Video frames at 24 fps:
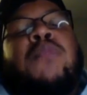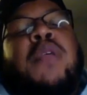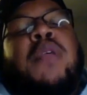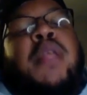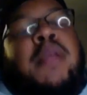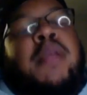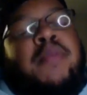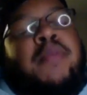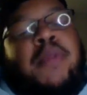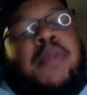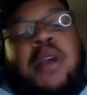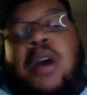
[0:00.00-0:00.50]

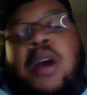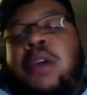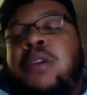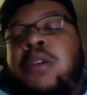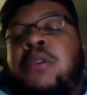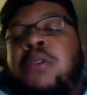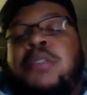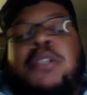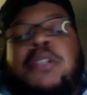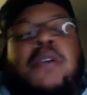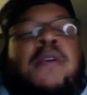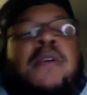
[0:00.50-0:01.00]
we all know
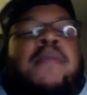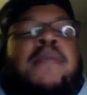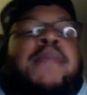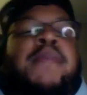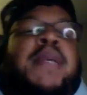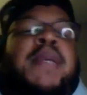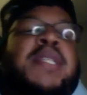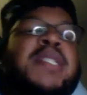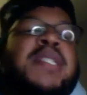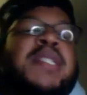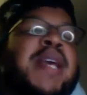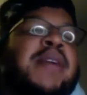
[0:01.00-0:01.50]
Joel Embiid
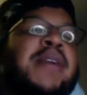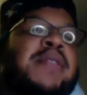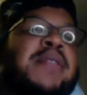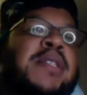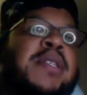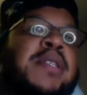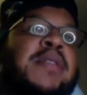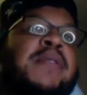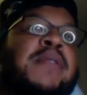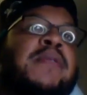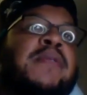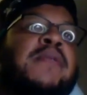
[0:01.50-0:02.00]
is
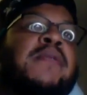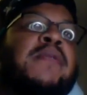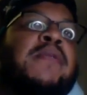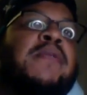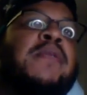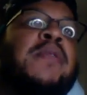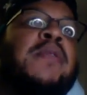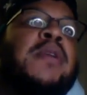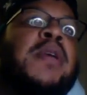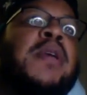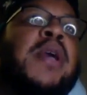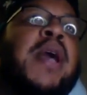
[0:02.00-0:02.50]
talented.
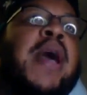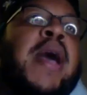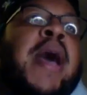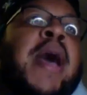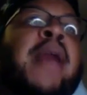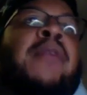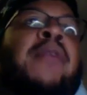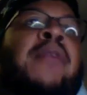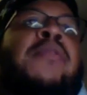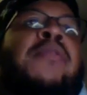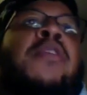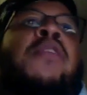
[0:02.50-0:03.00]
I
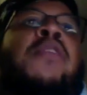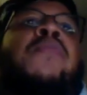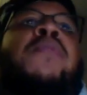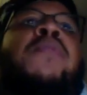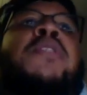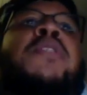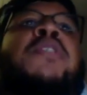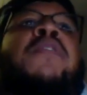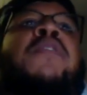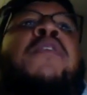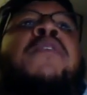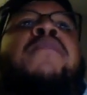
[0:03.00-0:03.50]
don't know what
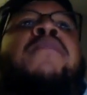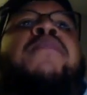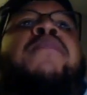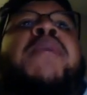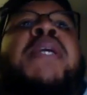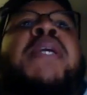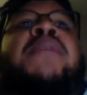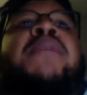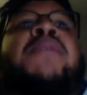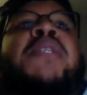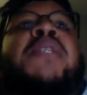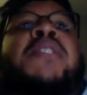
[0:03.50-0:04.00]

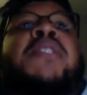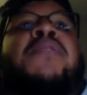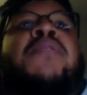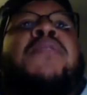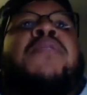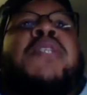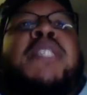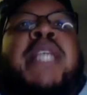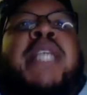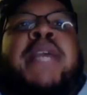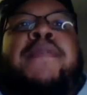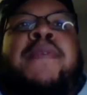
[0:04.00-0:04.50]
it's going
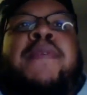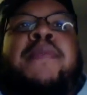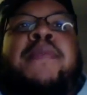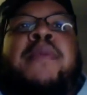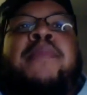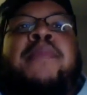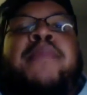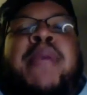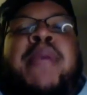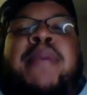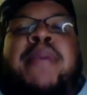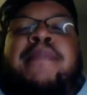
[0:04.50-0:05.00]
to take for him to
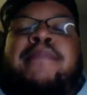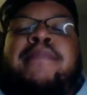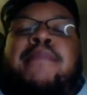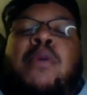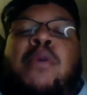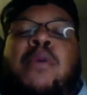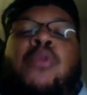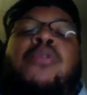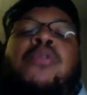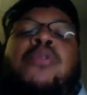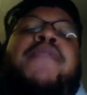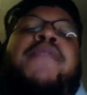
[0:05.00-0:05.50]
be
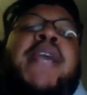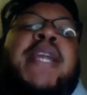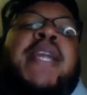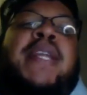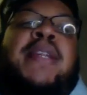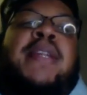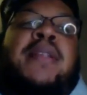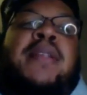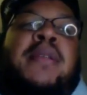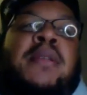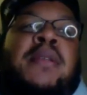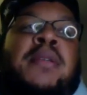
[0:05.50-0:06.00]

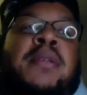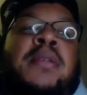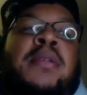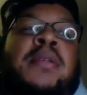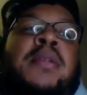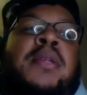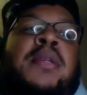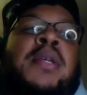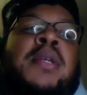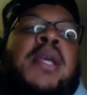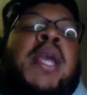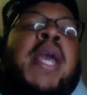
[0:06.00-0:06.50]
motivated
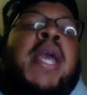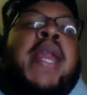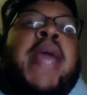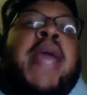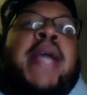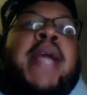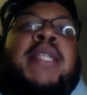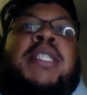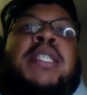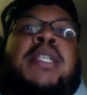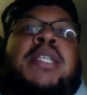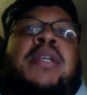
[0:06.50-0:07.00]
and
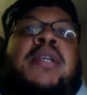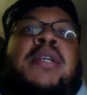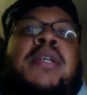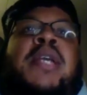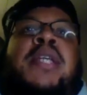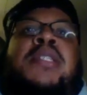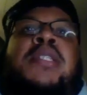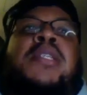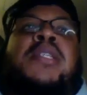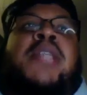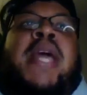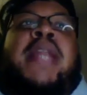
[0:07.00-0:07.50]
actually
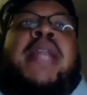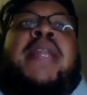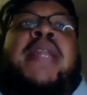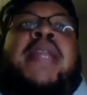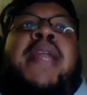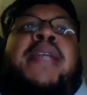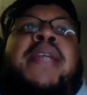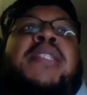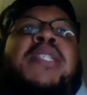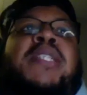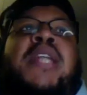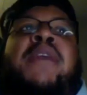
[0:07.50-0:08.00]
get to that
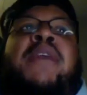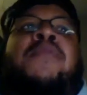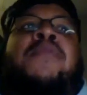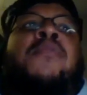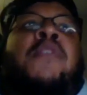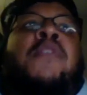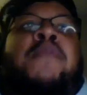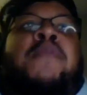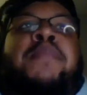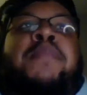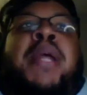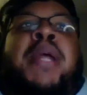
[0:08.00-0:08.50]
next level
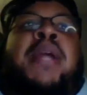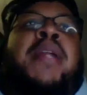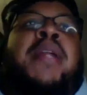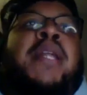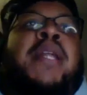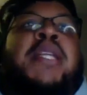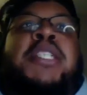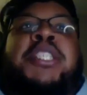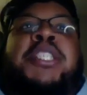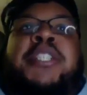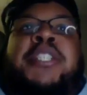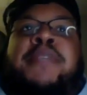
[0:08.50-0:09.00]
of player that
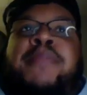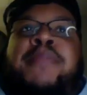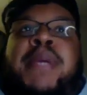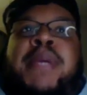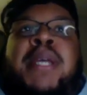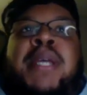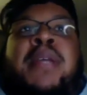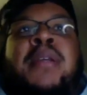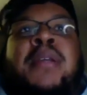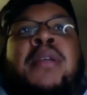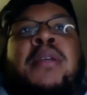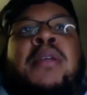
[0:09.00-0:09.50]
he should
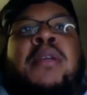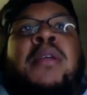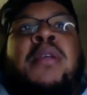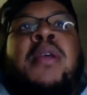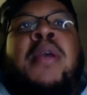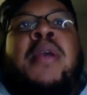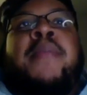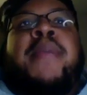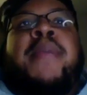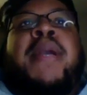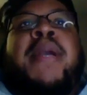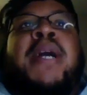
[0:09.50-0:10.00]
be,
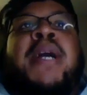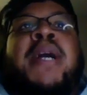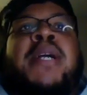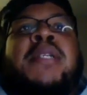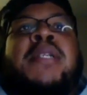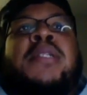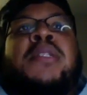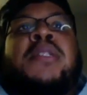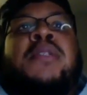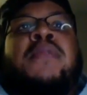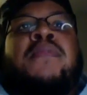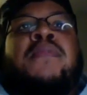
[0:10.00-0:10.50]

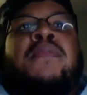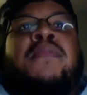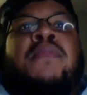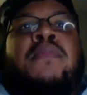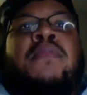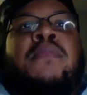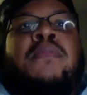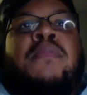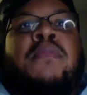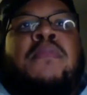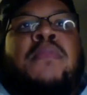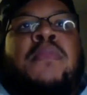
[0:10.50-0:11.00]
because
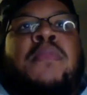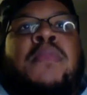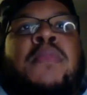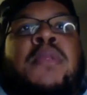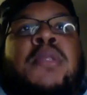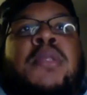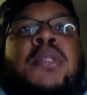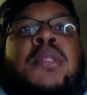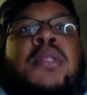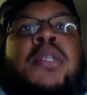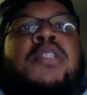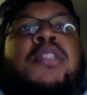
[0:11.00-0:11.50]

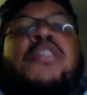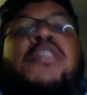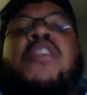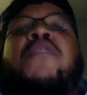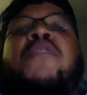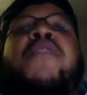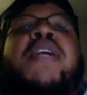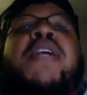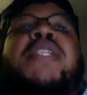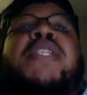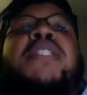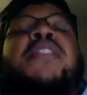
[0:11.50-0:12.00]
there's no
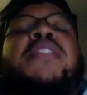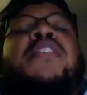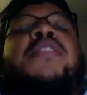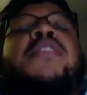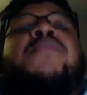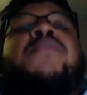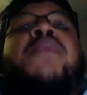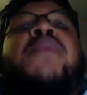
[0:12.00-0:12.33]
reason to me